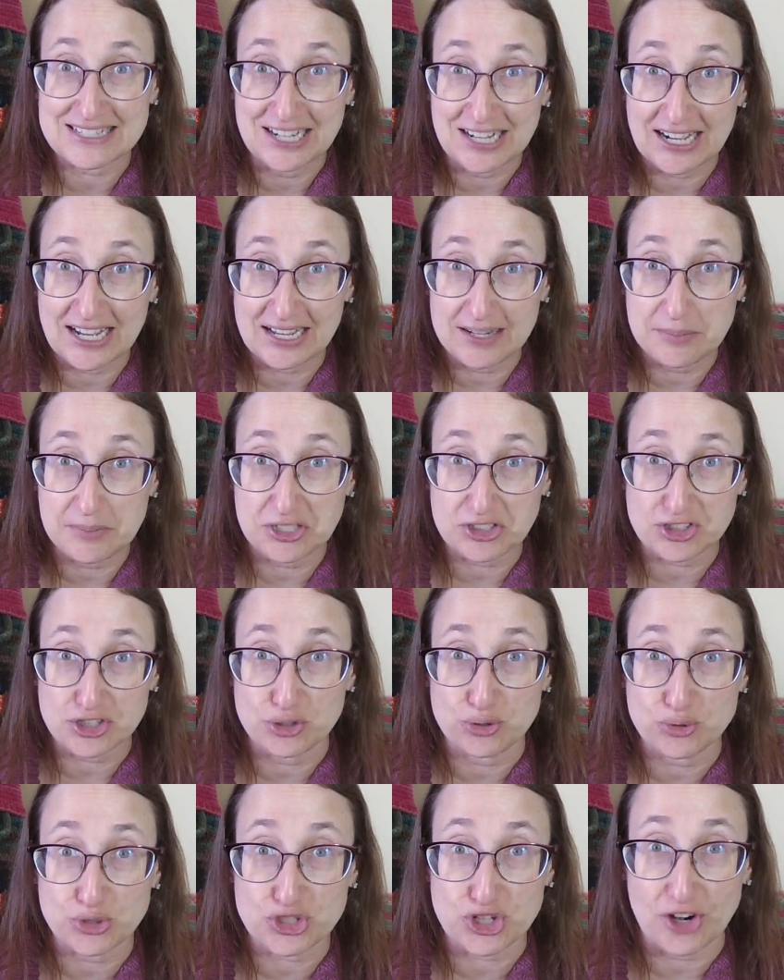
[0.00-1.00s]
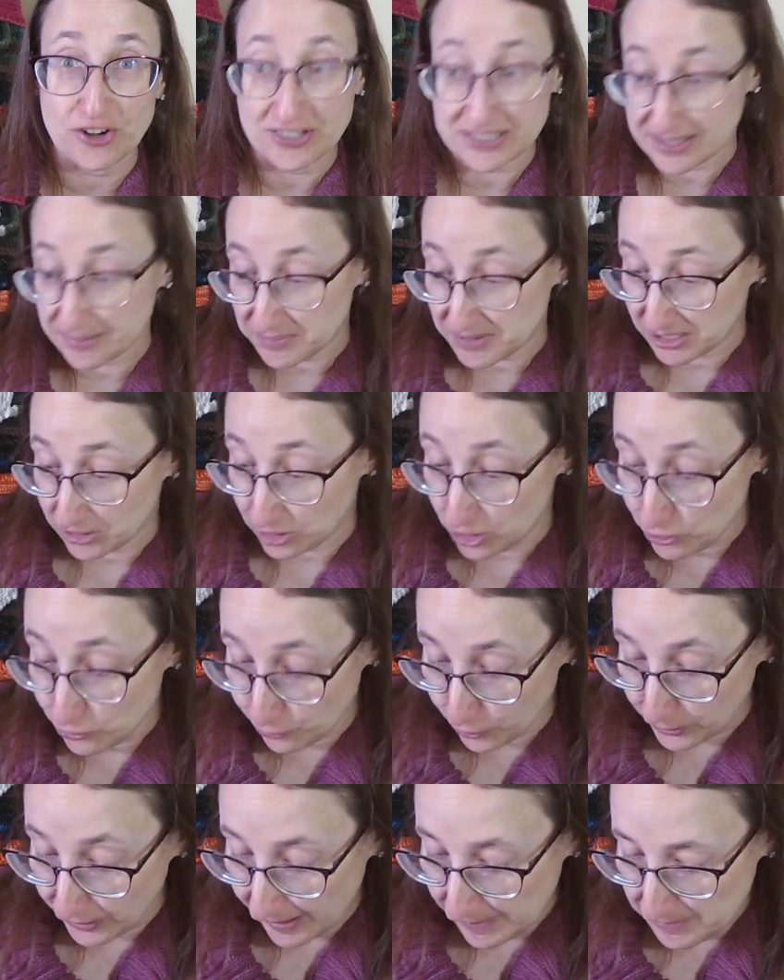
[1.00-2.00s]
time to start something new
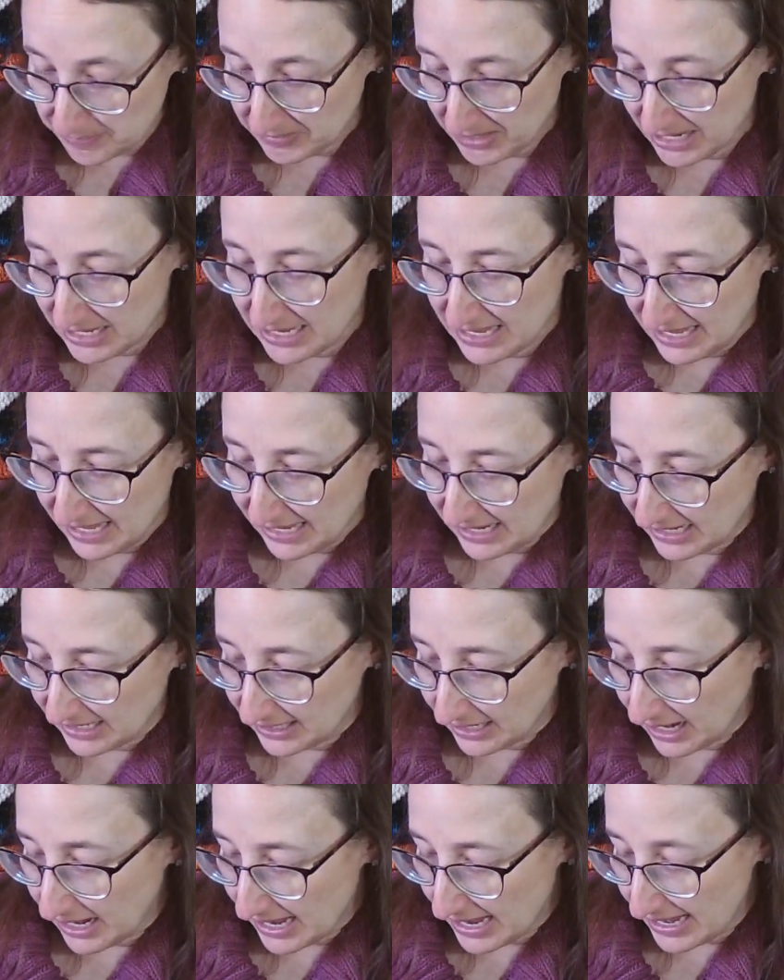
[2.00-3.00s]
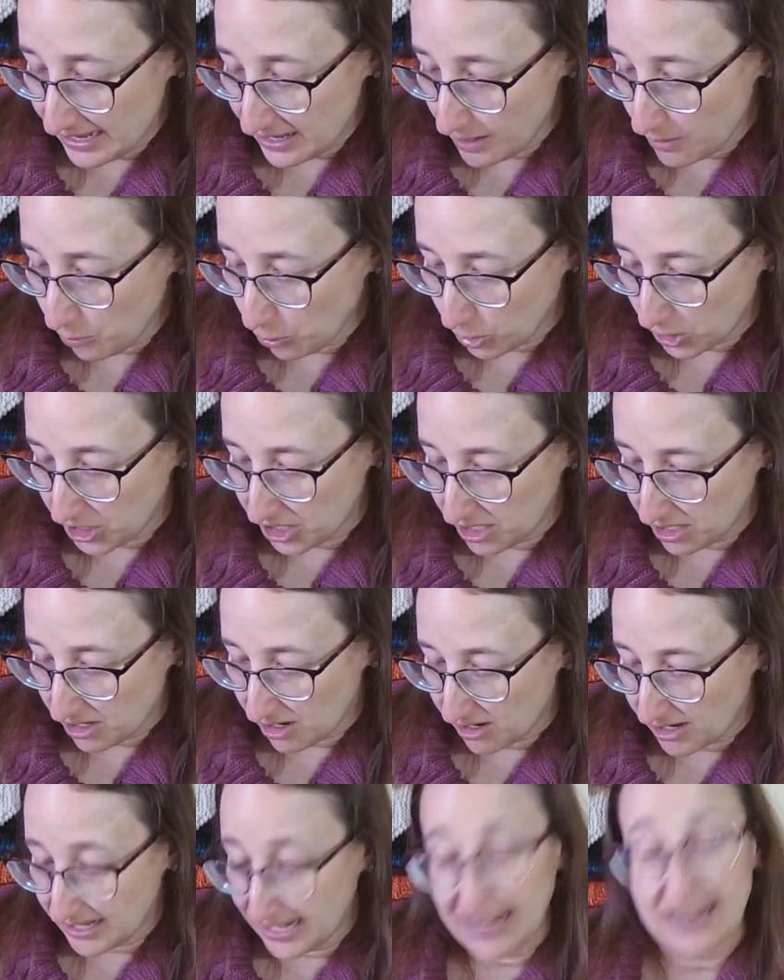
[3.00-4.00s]
for them, and I am working
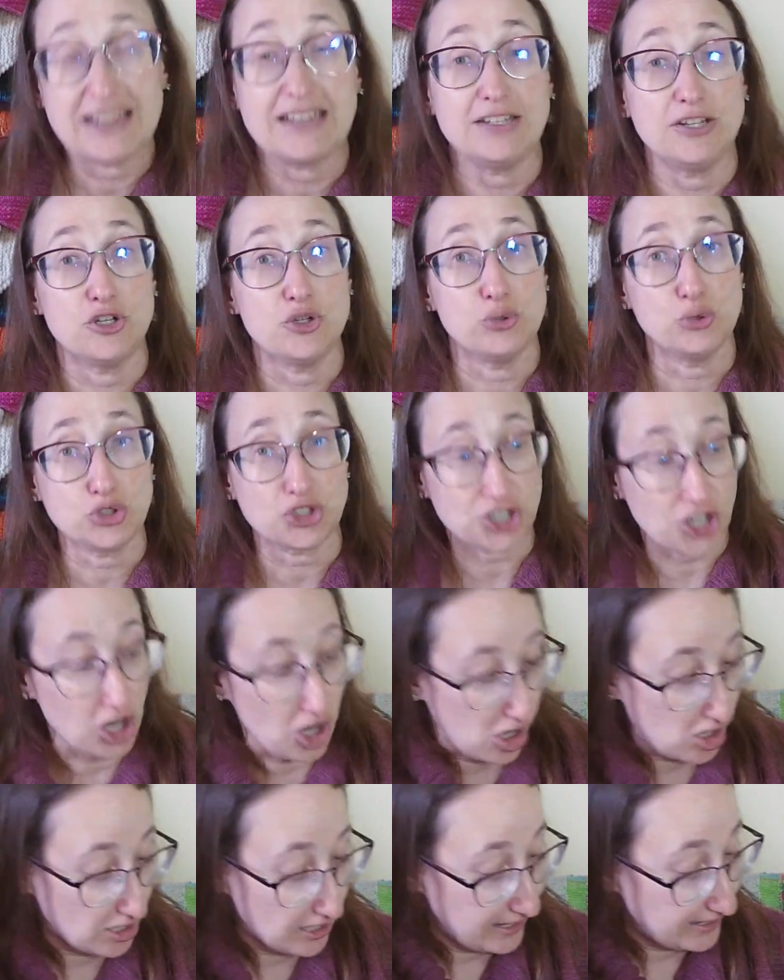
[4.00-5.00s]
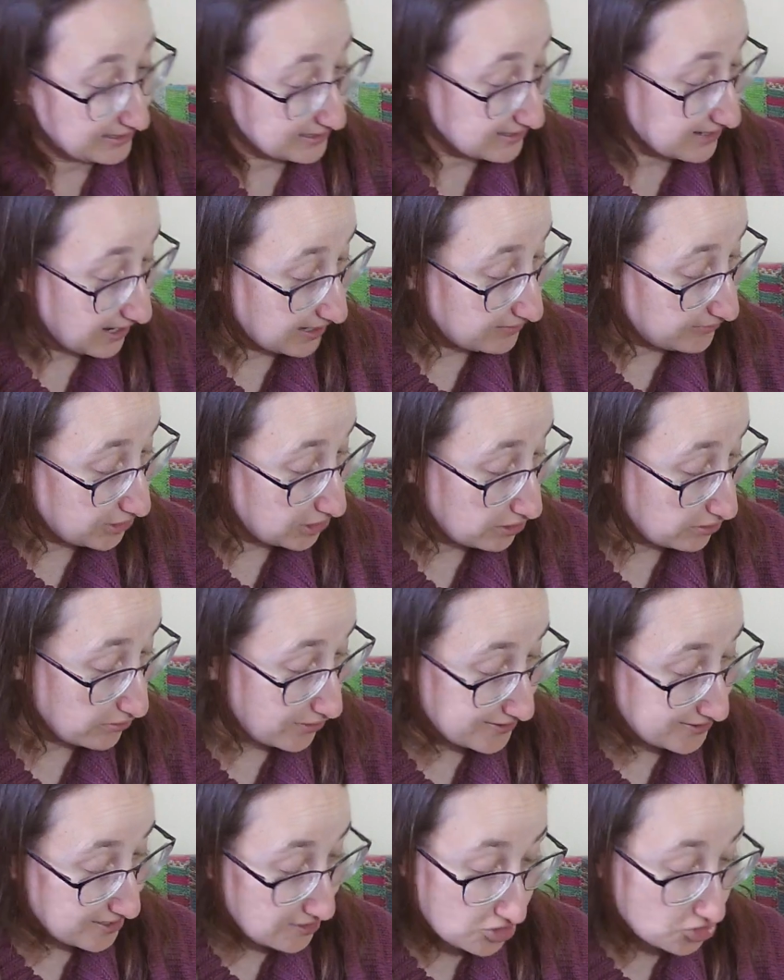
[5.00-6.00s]
on a new shawl, and it's kind of an
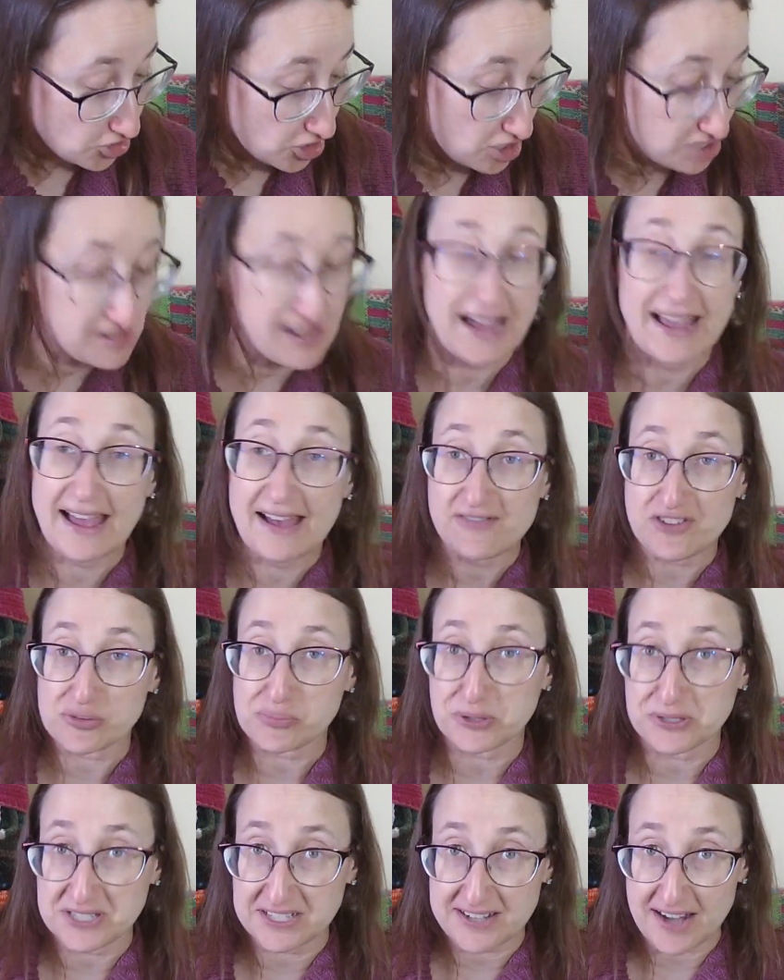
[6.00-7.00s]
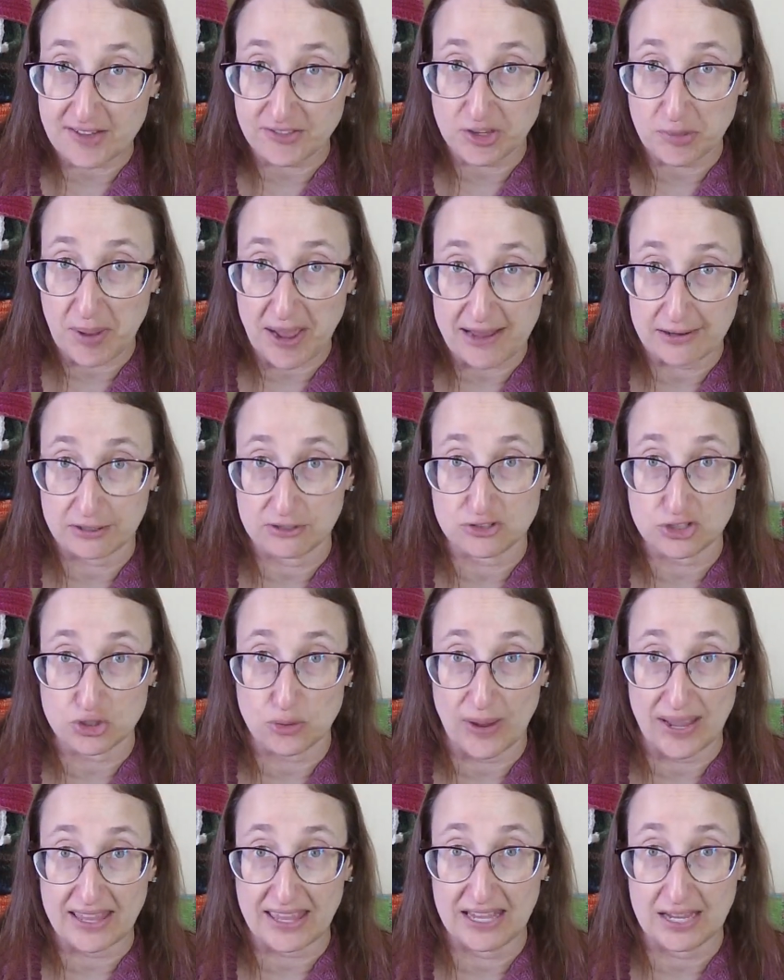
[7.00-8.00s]
interesting shawl. I haven't printed out the pattern,
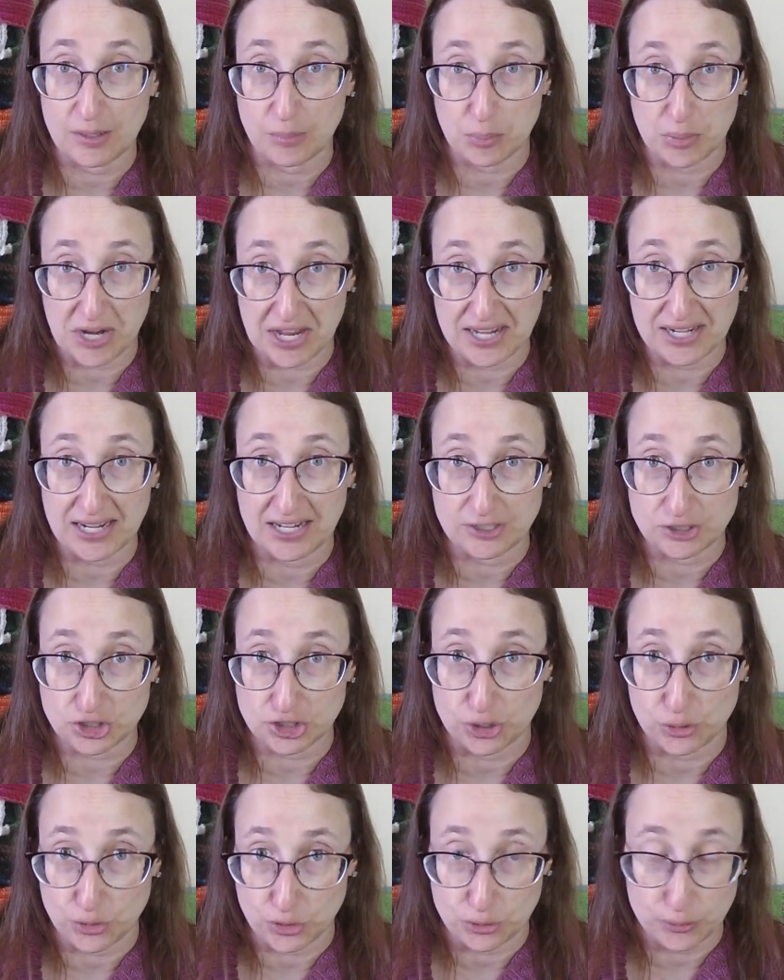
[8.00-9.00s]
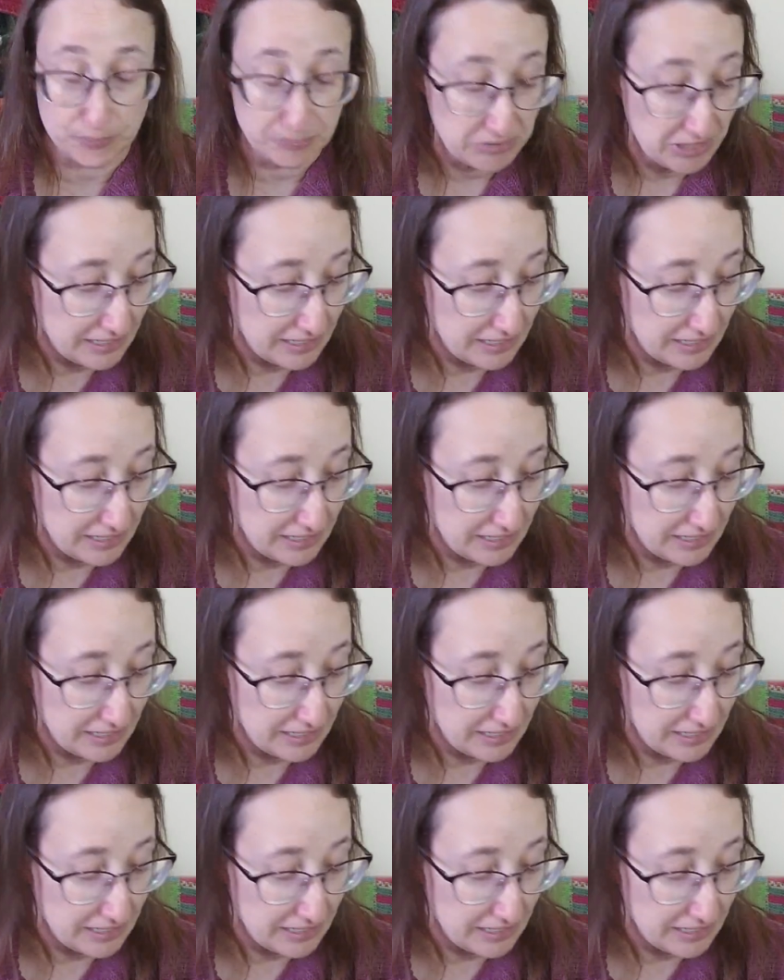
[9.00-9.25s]
so I can't bring it and show you.